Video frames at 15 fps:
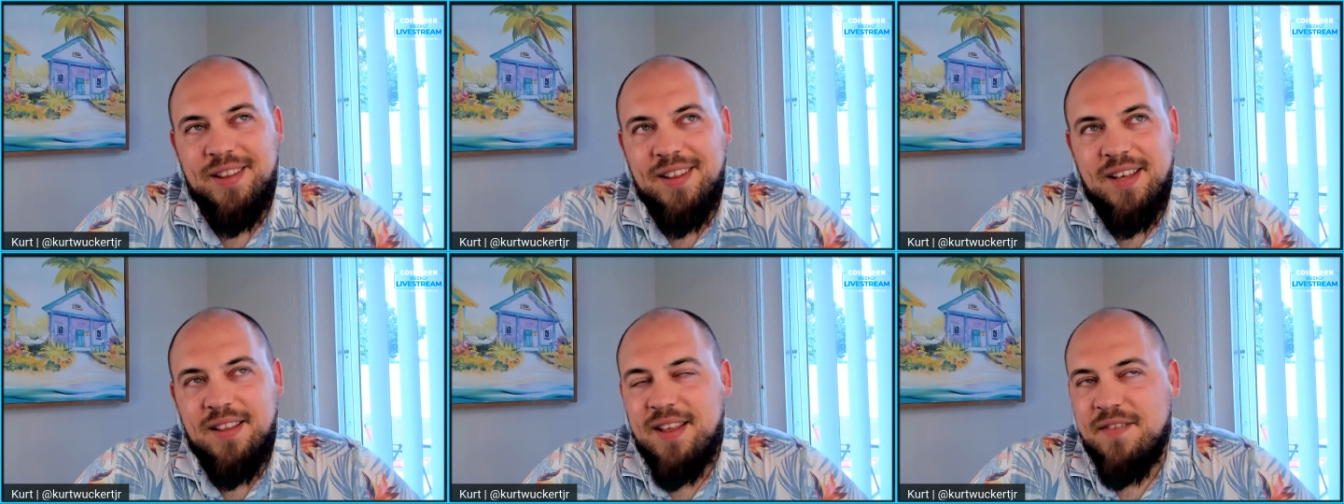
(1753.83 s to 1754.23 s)

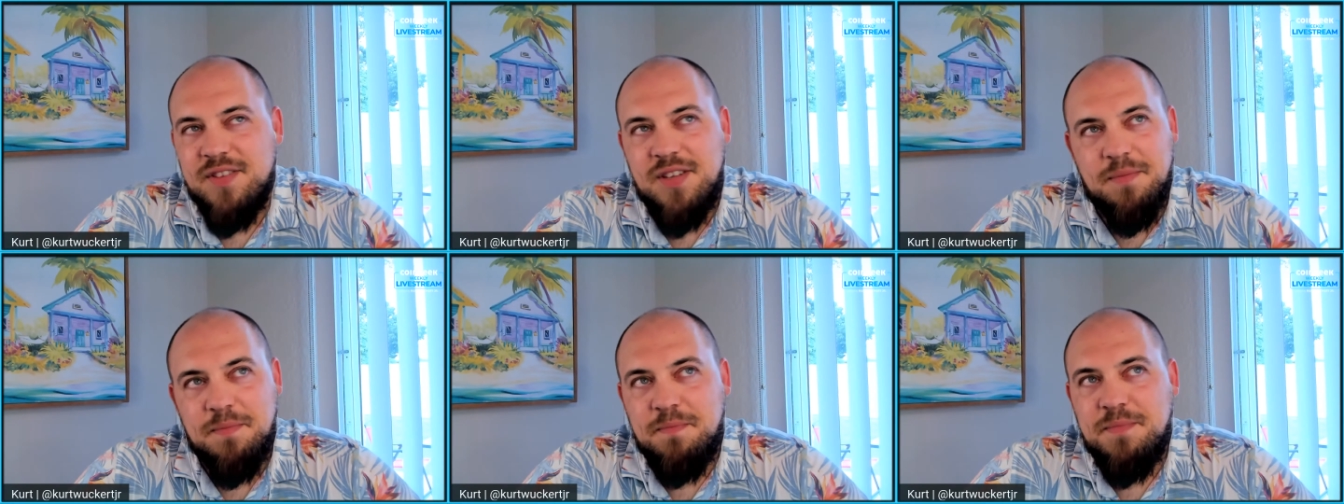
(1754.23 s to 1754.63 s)
they have
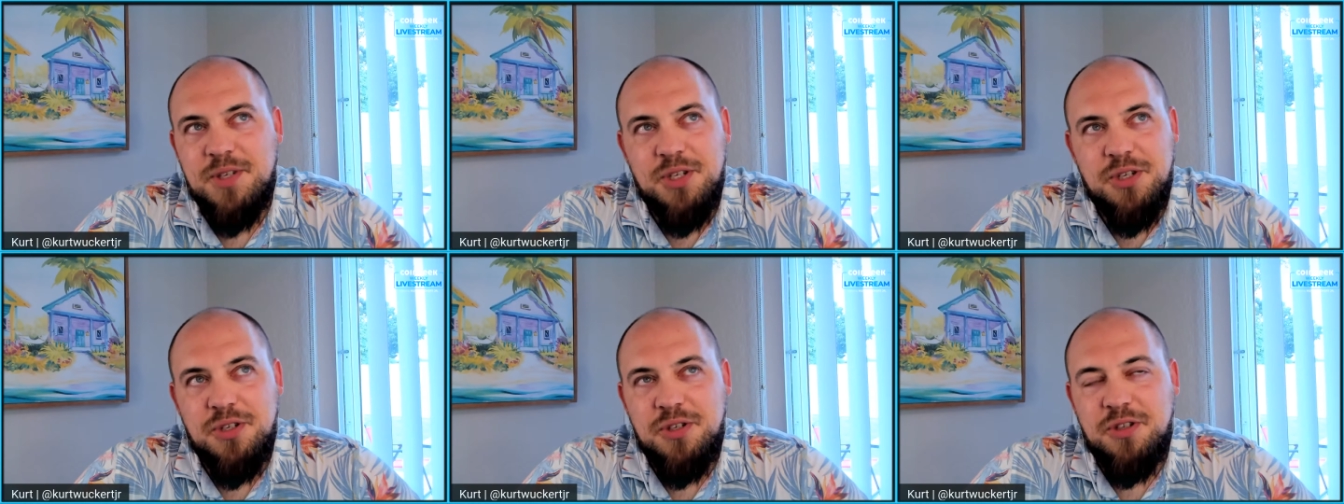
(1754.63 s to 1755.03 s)
some
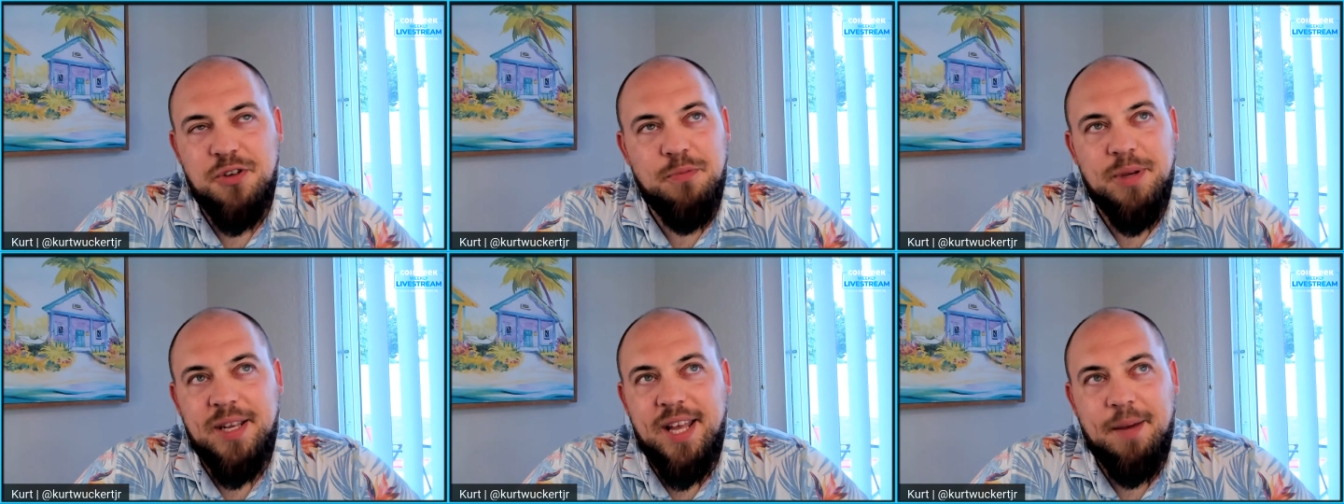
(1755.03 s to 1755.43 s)

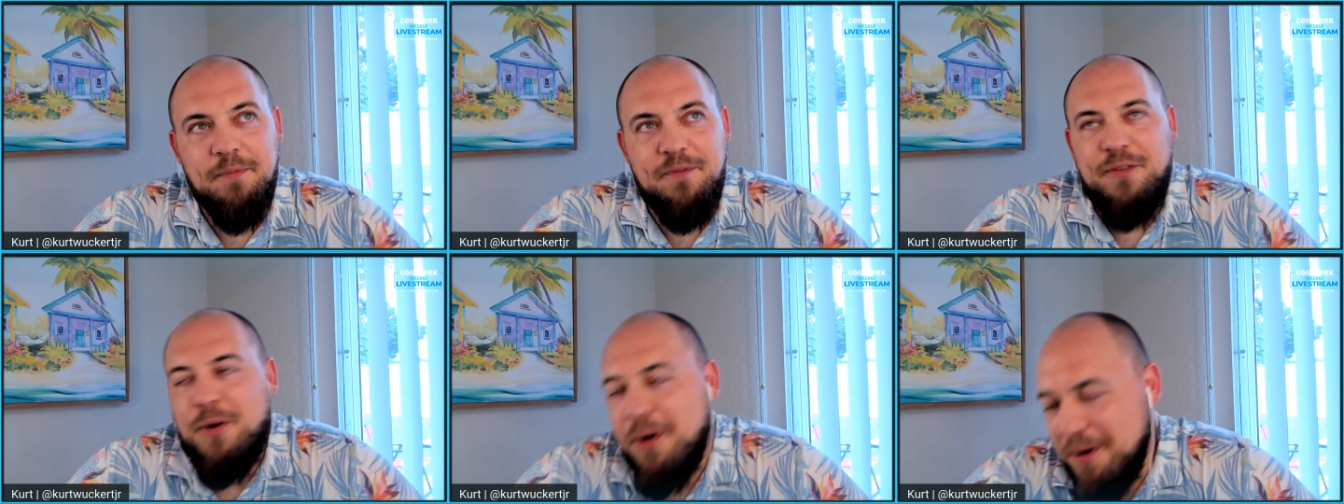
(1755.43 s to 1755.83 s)
stupid name
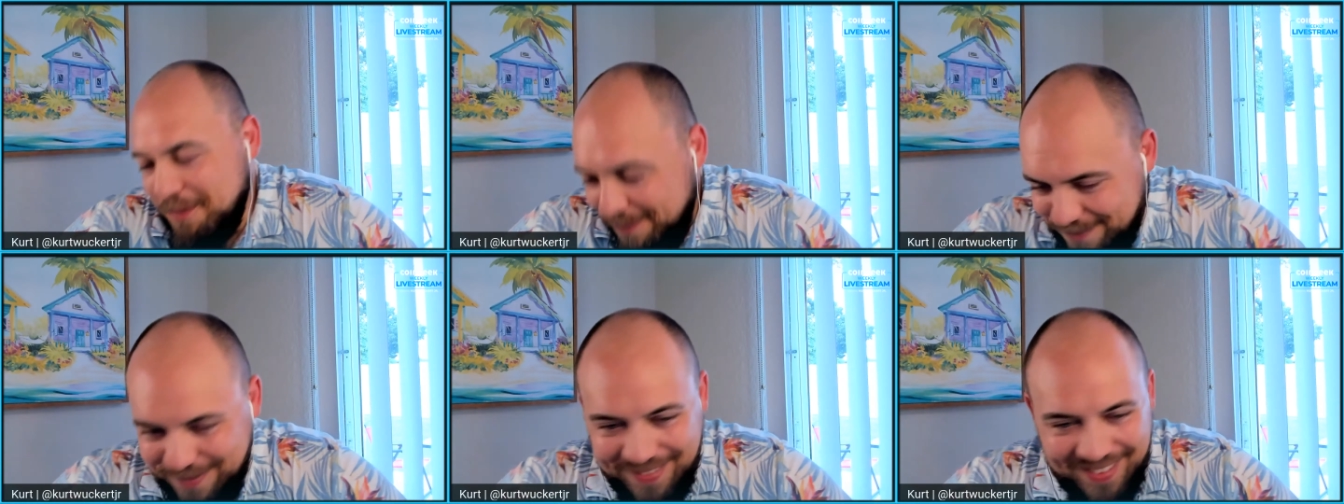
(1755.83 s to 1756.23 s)
for them.